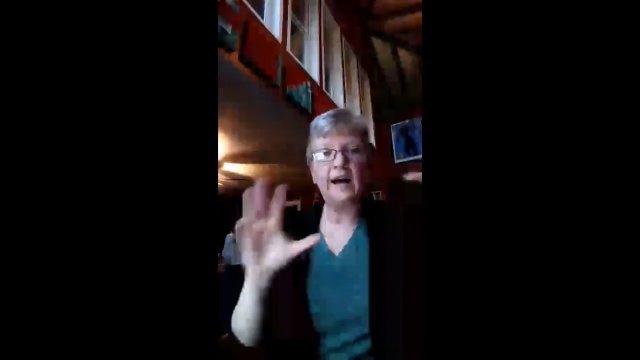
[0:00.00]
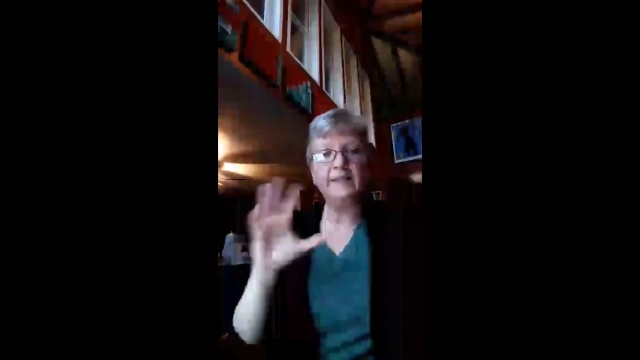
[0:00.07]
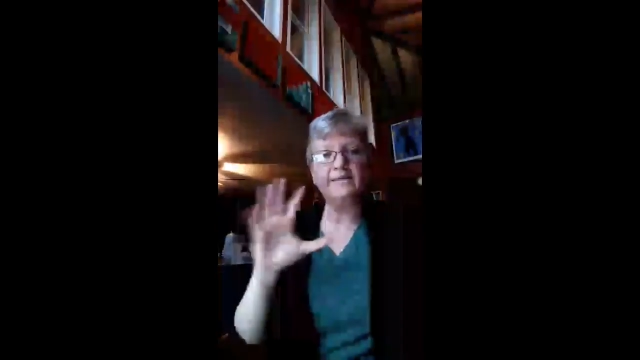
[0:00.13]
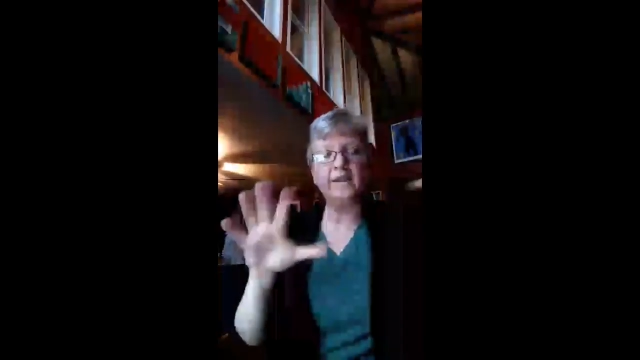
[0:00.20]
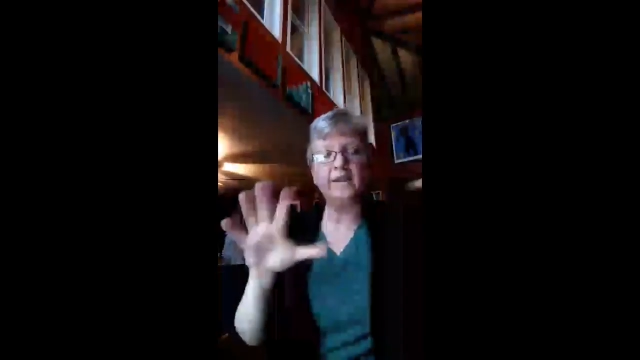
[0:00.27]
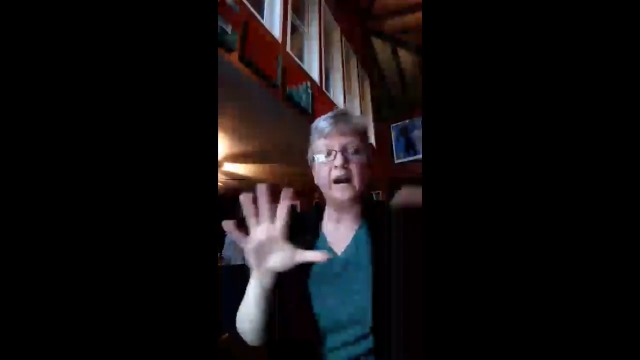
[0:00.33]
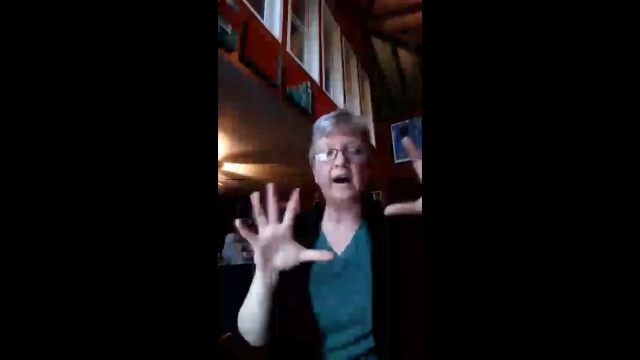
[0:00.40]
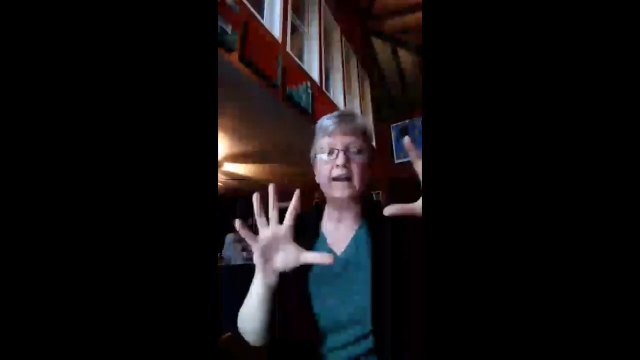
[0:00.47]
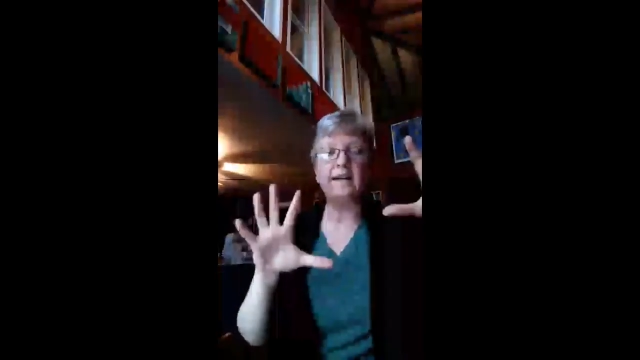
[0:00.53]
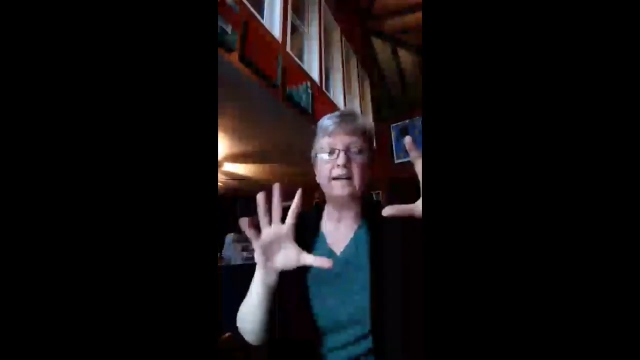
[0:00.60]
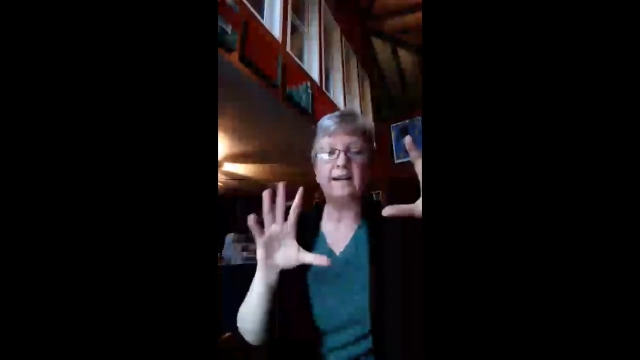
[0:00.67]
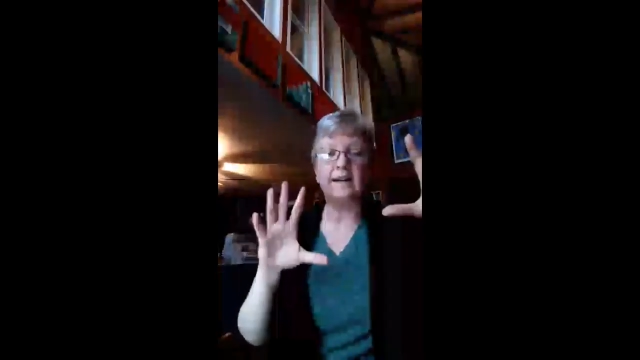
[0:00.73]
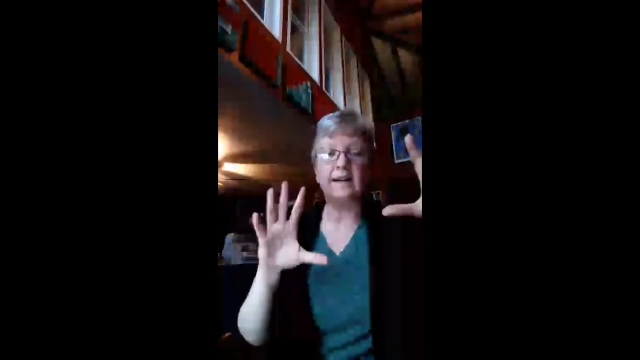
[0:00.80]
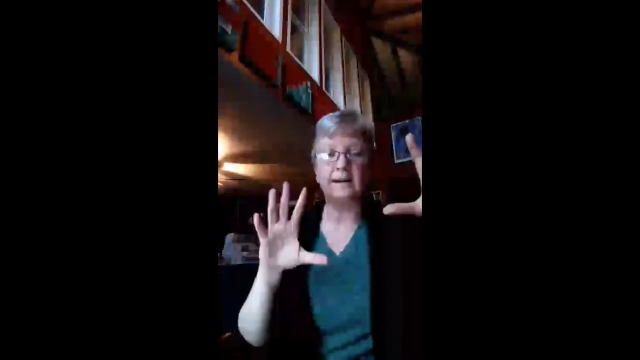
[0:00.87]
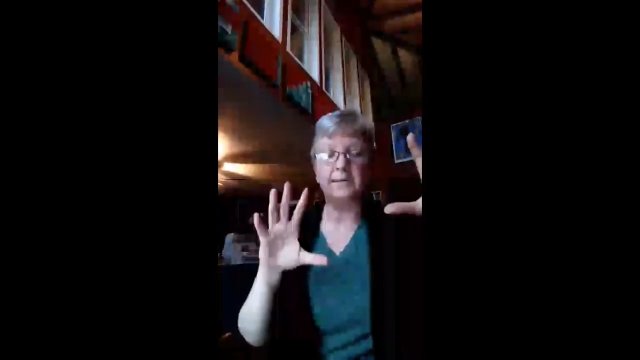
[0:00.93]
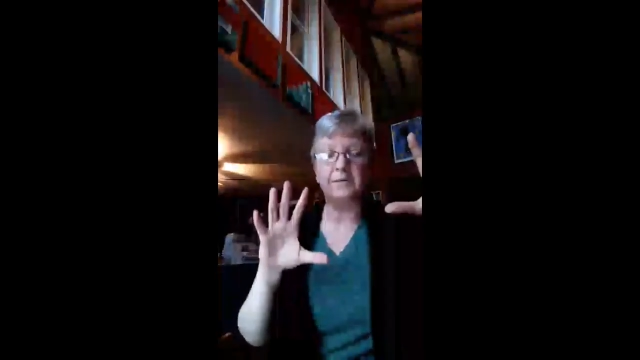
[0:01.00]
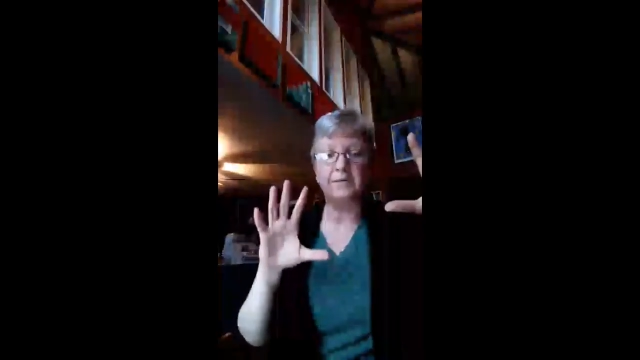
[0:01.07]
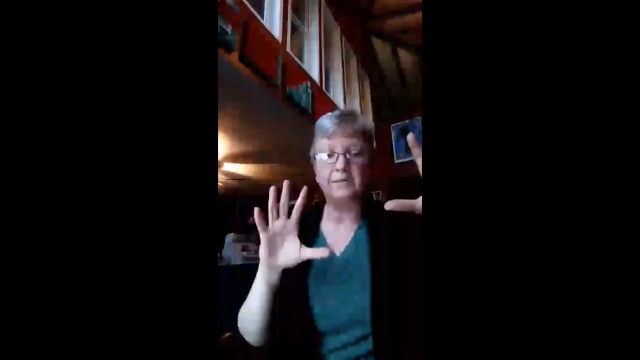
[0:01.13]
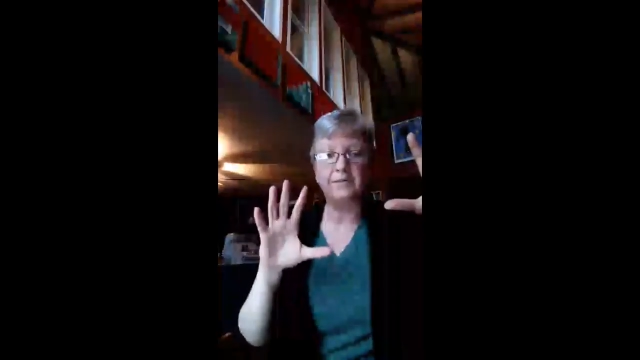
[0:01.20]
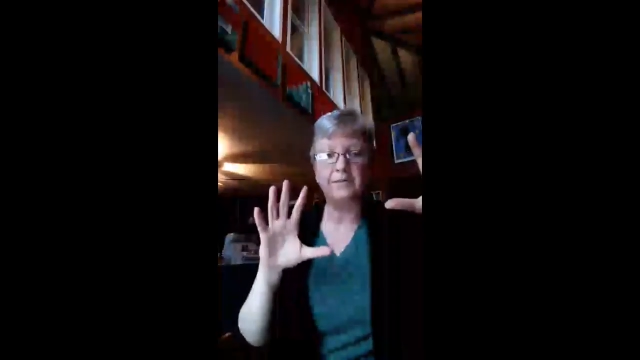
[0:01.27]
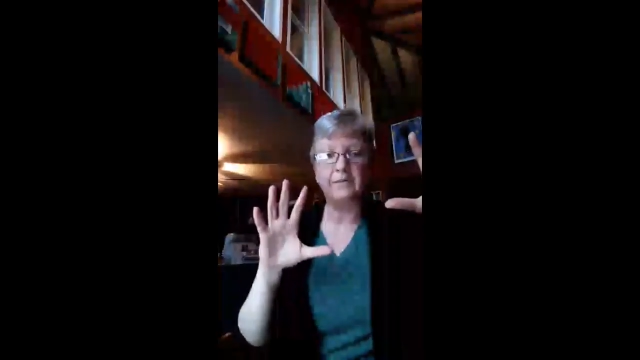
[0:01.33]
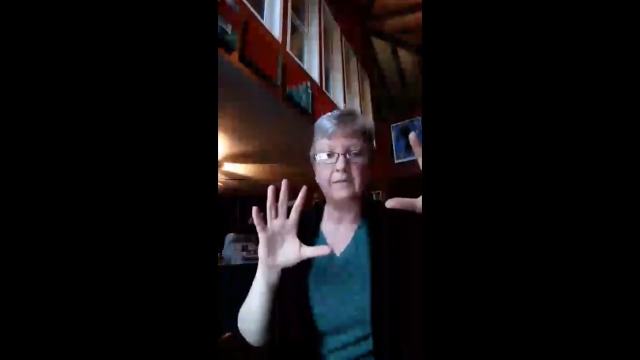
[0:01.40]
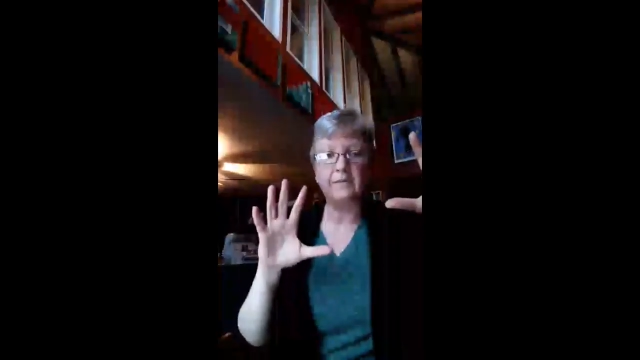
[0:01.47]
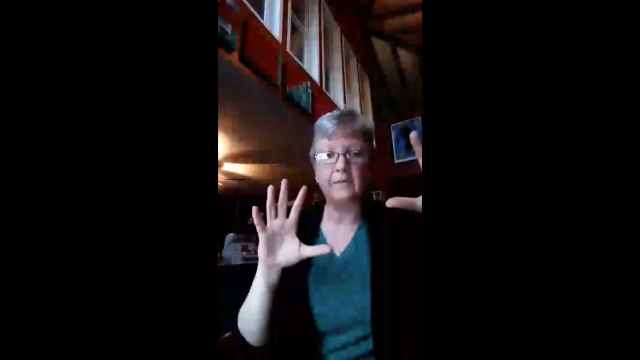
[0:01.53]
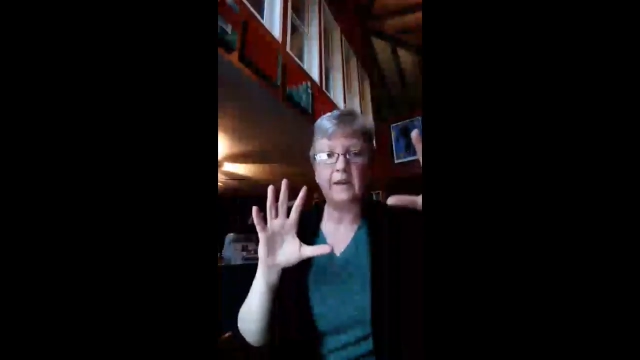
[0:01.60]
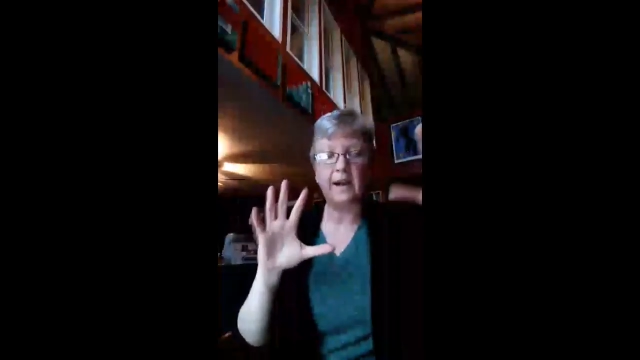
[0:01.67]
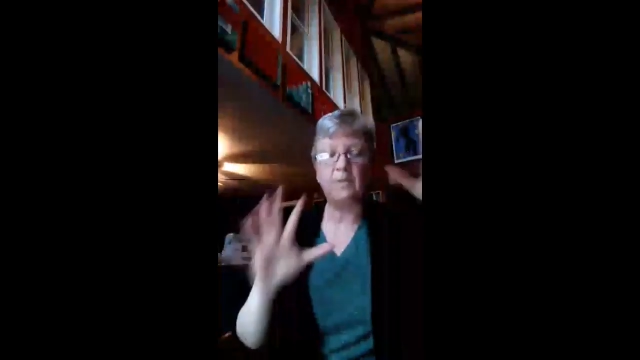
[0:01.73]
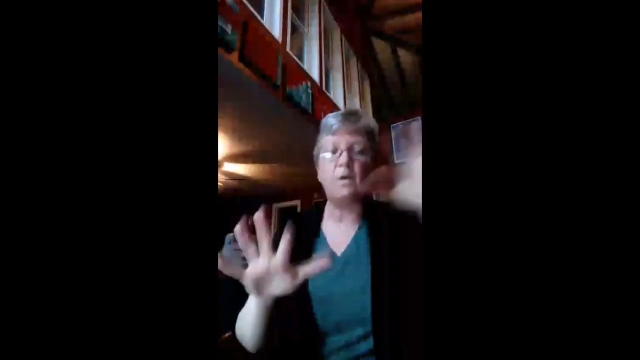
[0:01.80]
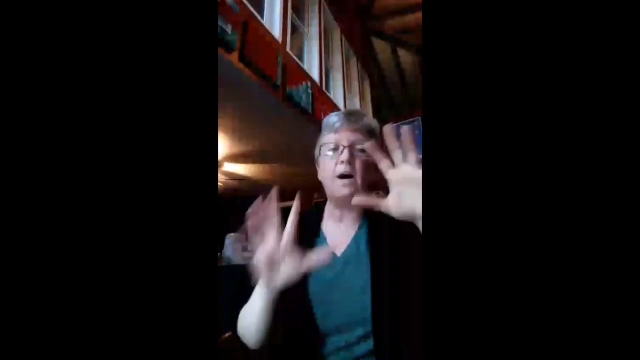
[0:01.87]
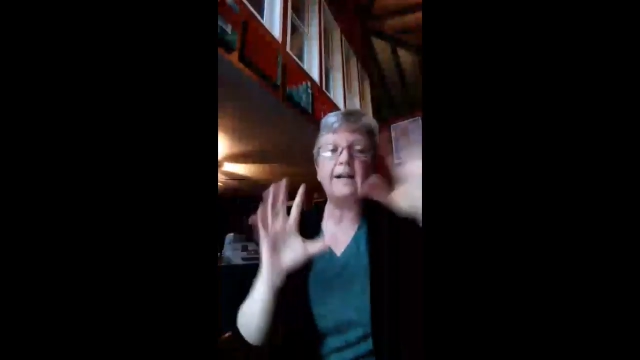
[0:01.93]
I've got um,
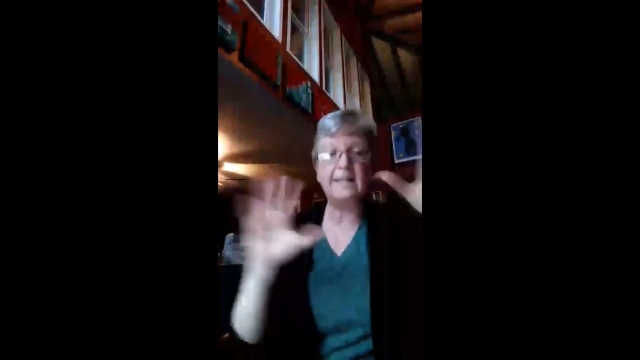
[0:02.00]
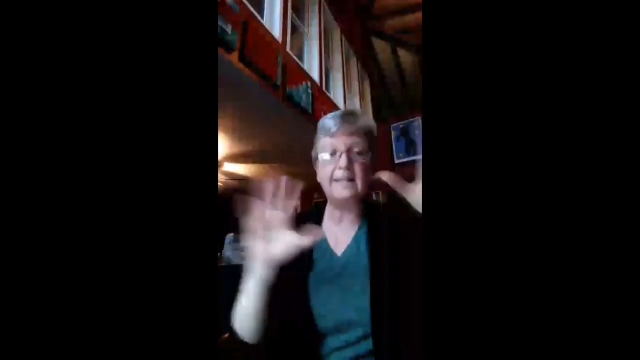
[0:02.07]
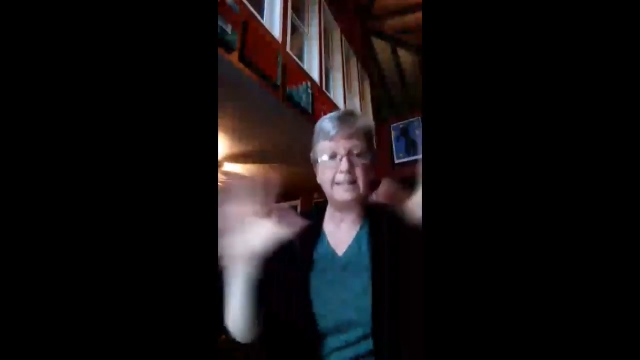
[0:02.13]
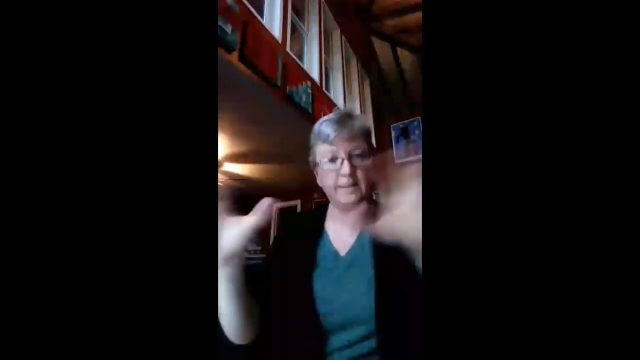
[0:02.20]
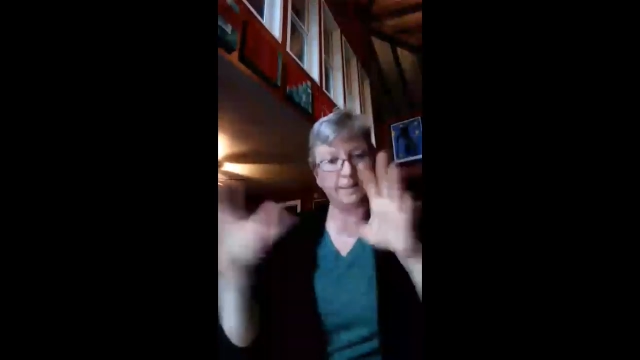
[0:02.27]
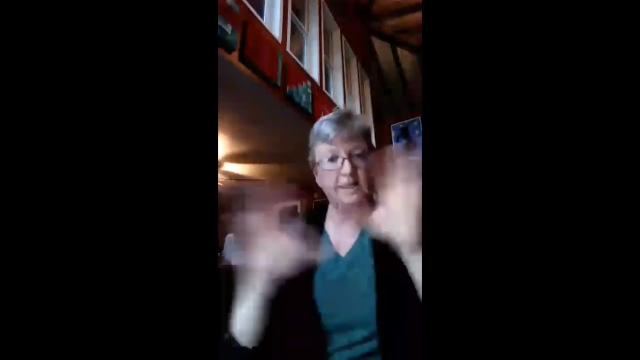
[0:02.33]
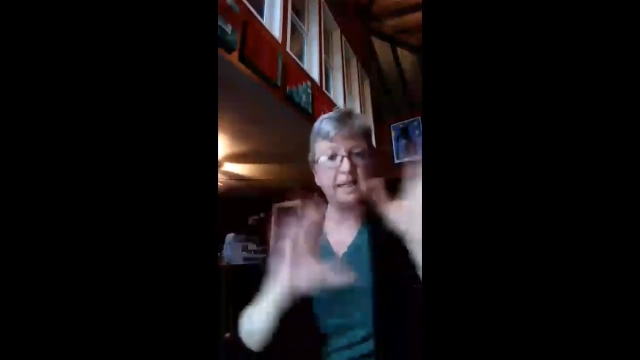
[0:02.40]
I wanted some